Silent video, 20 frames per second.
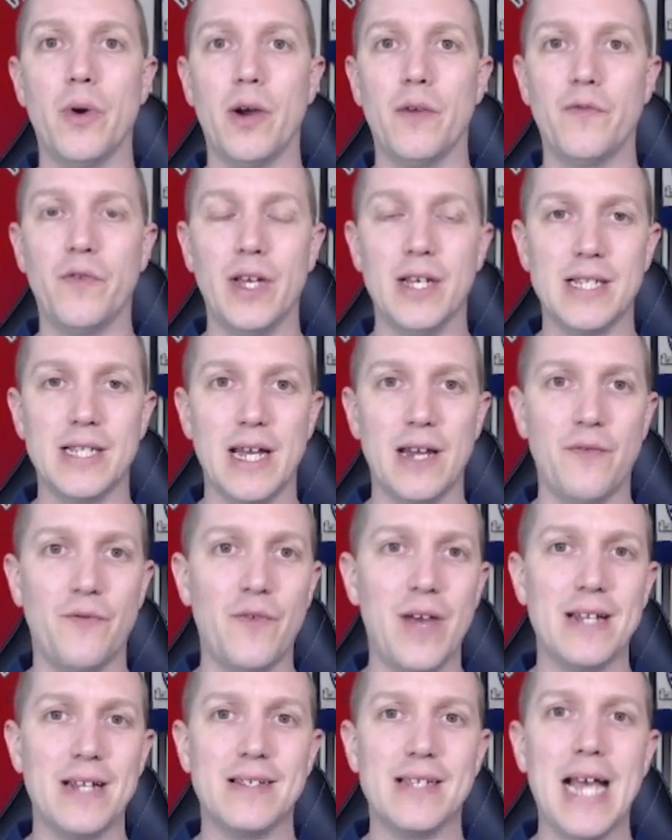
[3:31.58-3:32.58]
think he's had a
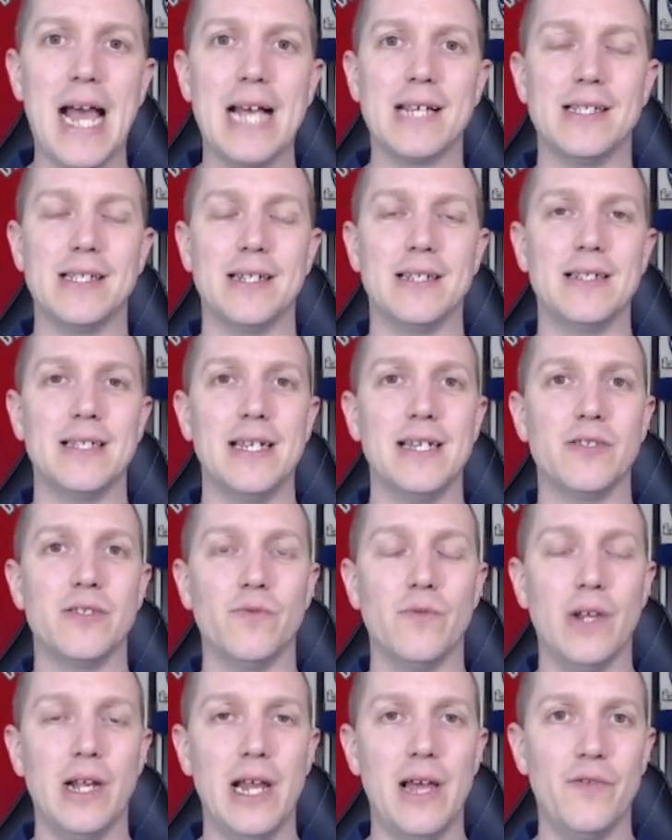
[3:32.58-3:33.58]
fantastic season
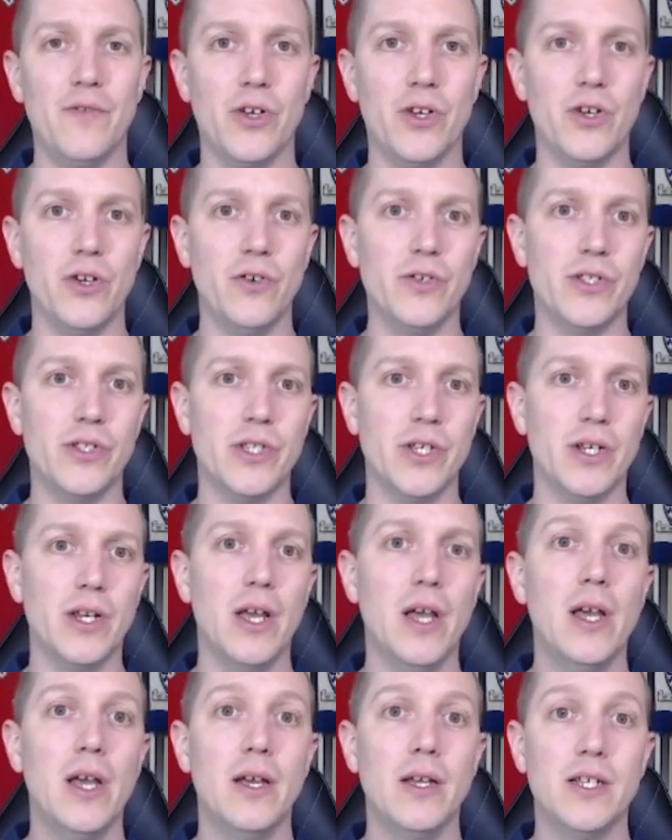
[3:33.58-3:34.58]
with Leverkusen.
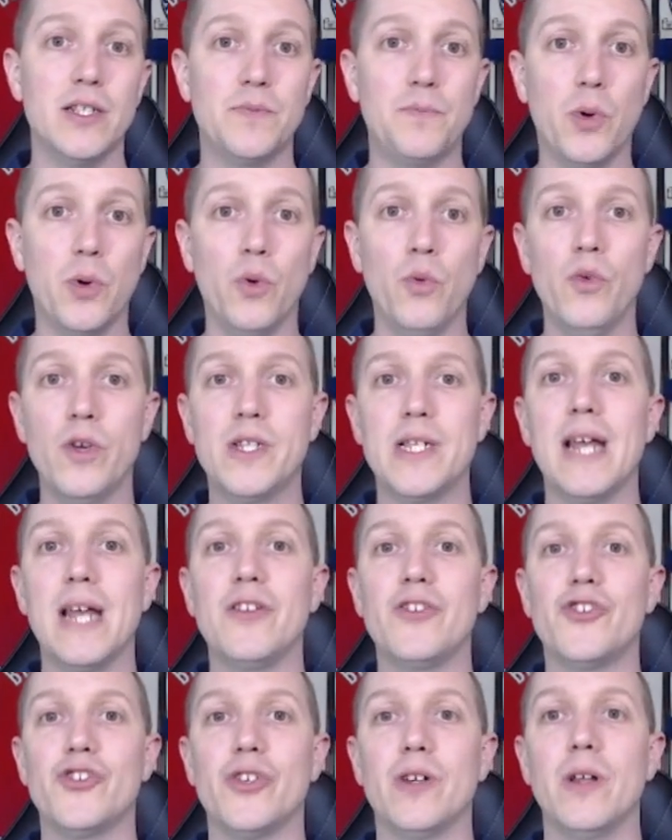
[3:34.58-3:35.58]
His ball
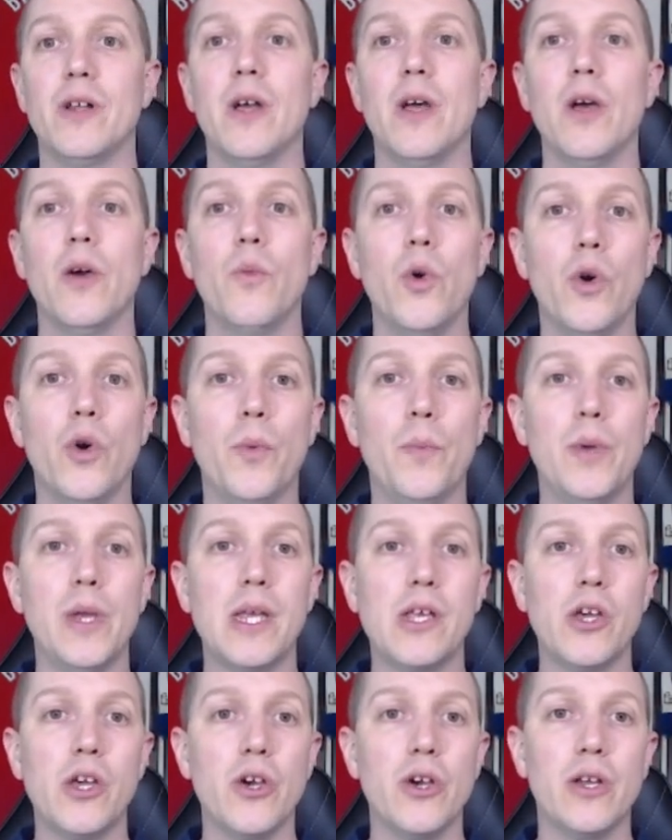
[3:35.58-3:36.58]
retention will
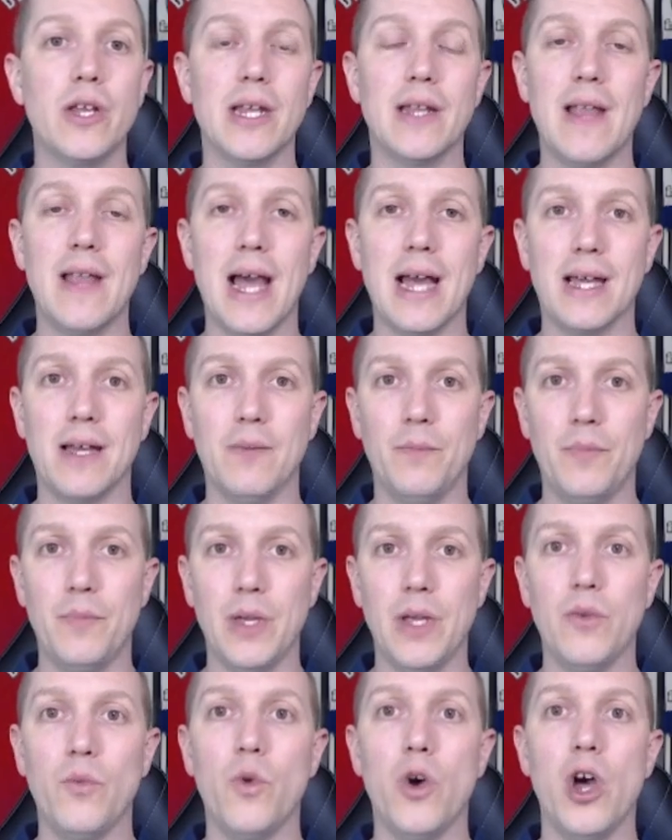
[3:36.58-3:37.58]
be good, and that can
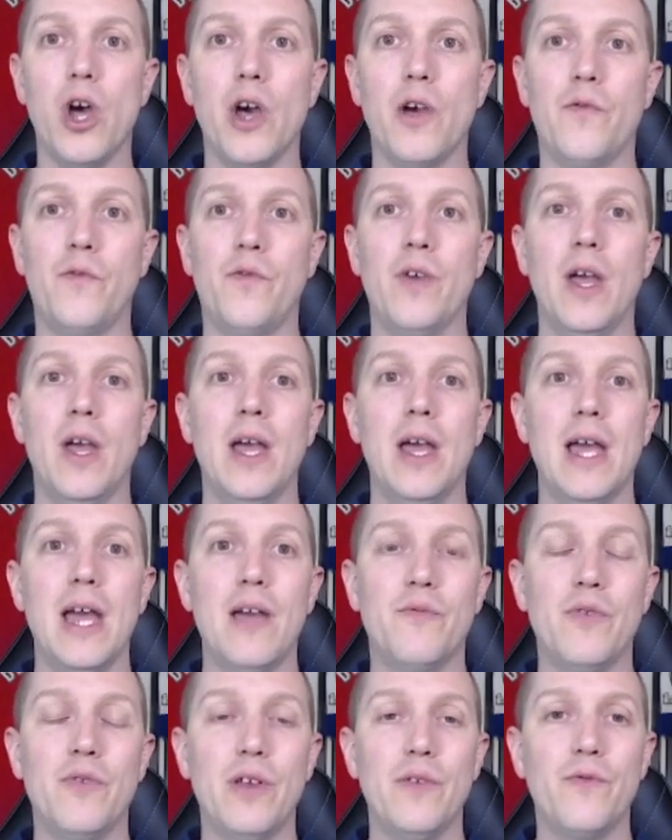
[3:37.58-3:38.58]
be worth
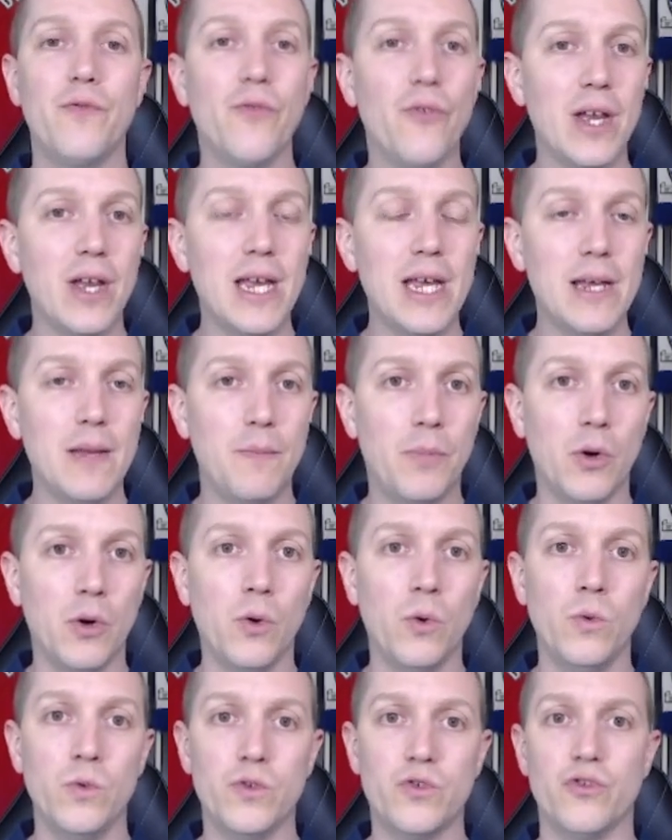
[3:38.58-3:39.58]
every 3
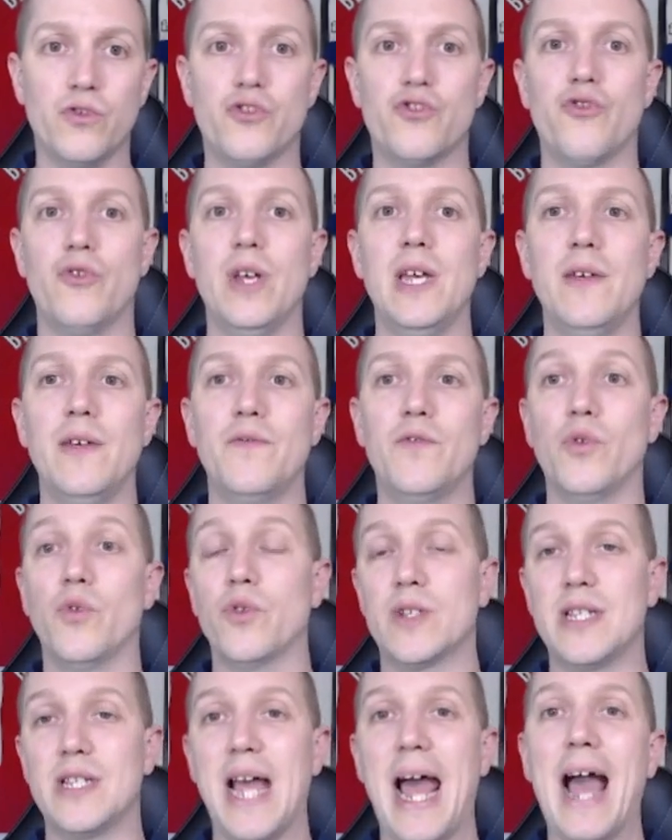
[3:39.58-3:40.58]
balls retrieved
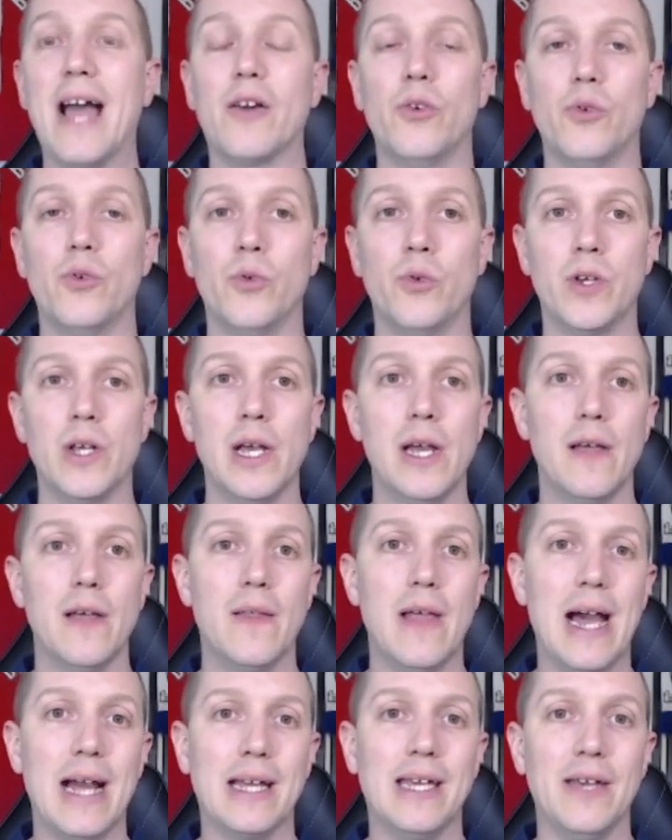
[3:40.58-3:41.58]
or tackled.
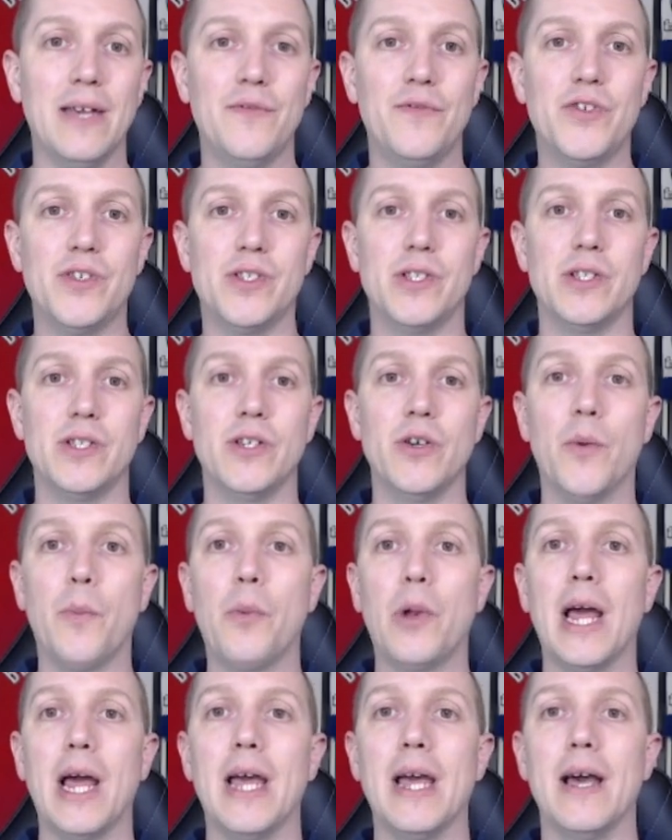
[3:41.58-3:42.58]
That gives your
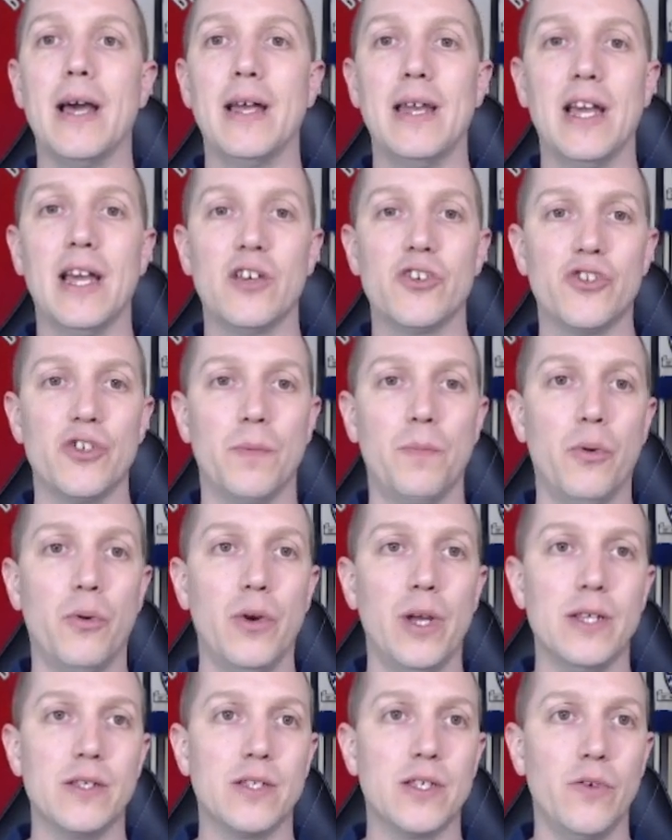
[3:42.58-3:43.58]
player an extra
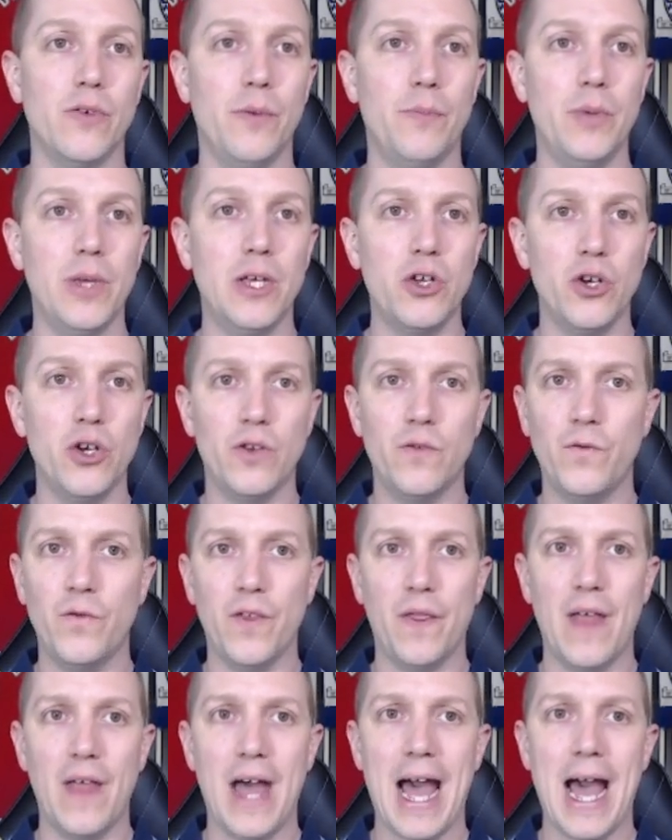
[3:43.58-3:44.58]
point, so it'll be good for
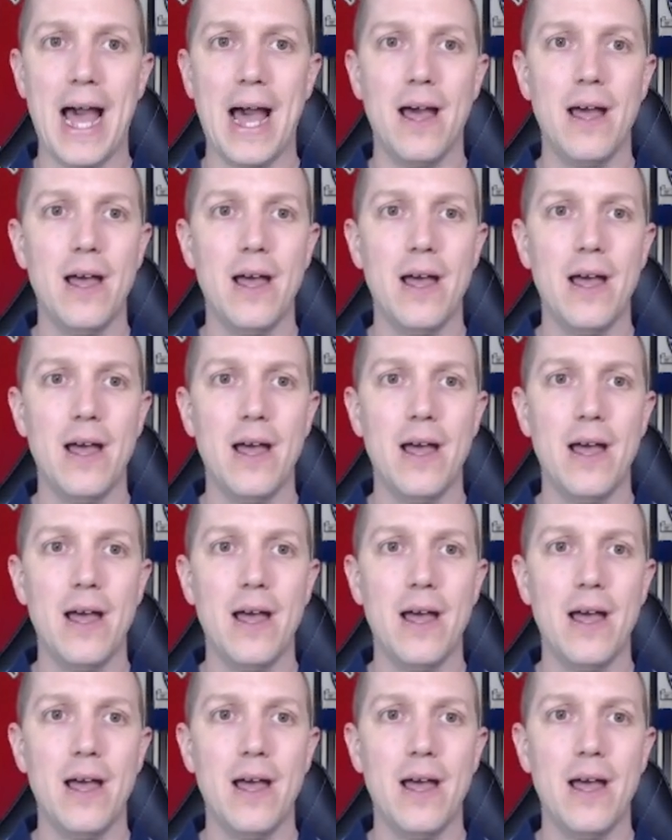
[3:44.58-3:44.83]
that.